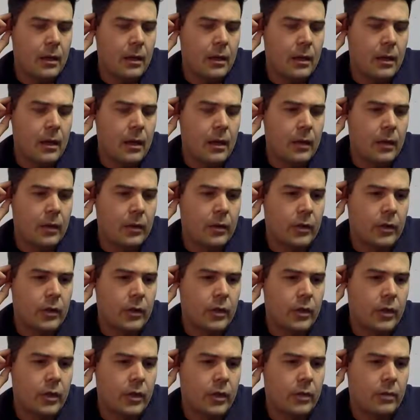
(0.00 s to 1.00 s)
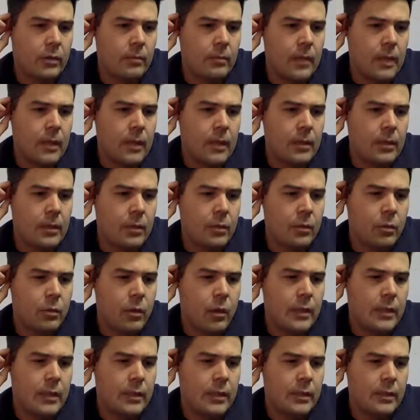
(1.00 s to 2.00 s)
a Christian, but he
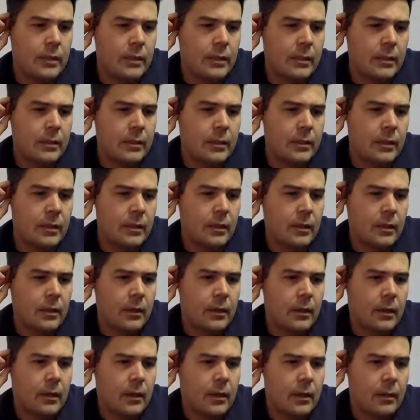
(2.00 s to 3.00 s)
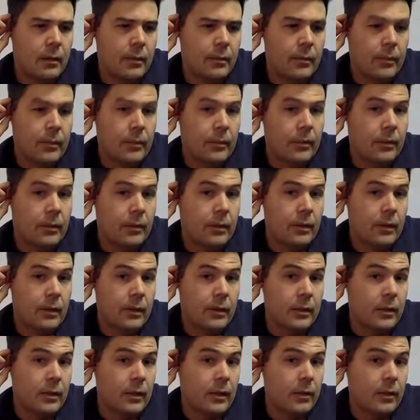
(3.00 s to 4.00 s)
wasn't
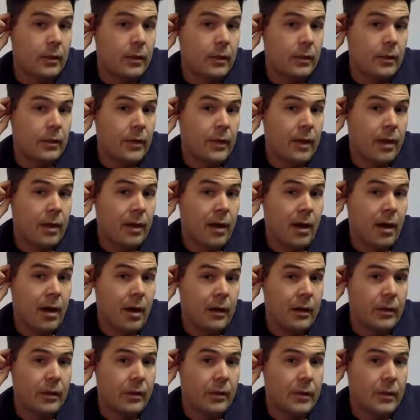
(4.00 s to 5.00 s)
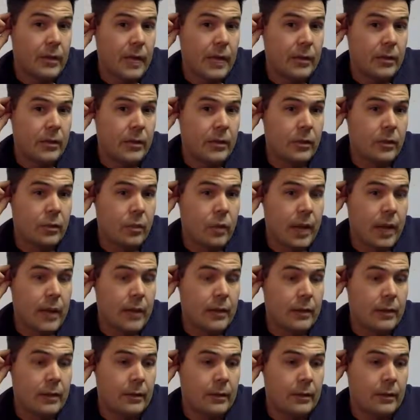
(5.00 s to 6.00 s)
conservative at all. He was actually
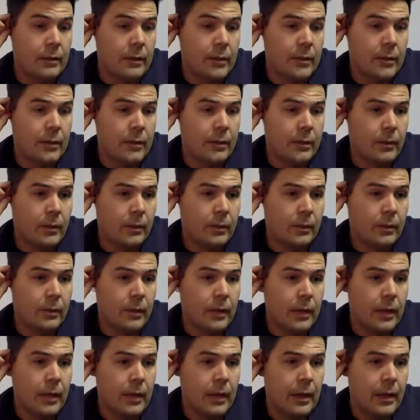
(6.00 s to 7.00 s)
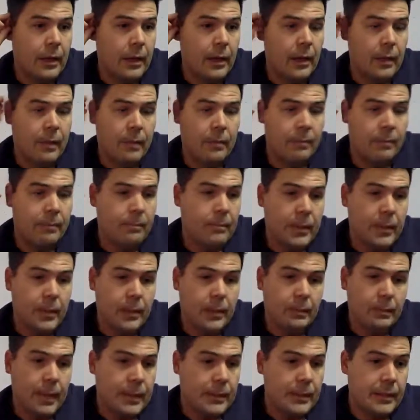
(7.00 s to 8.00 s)
quite liberal, and
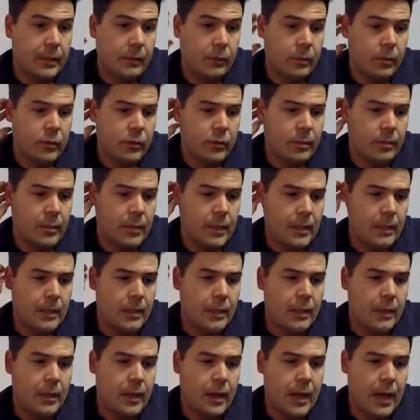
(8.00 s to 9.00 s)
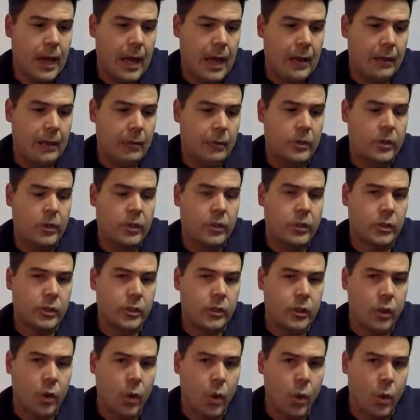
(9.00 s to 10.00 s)
he basically was from India, and it was
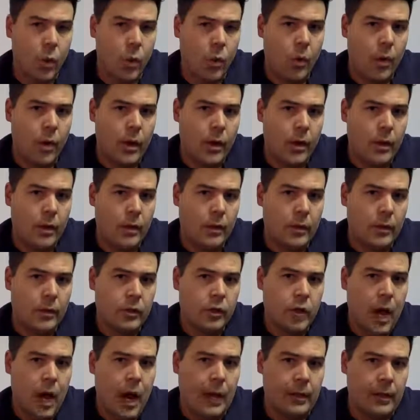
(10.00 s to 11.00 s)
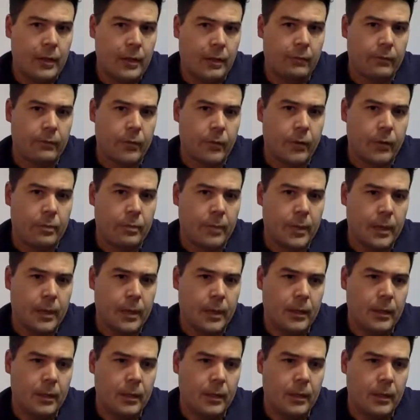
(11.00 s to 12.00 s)
just so shocking for
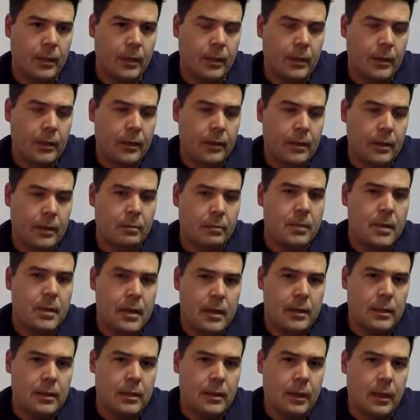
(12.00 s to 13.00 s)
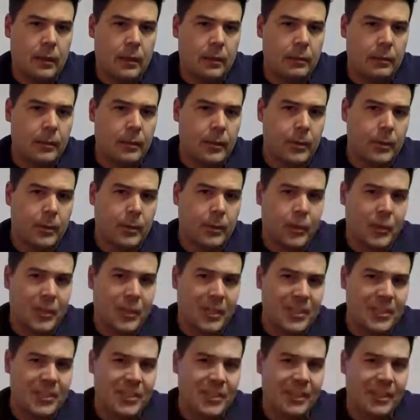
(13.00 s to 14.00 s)
me to meet a liberal
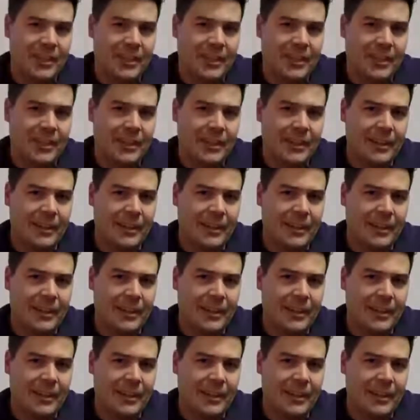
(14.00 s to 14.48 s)
Christian.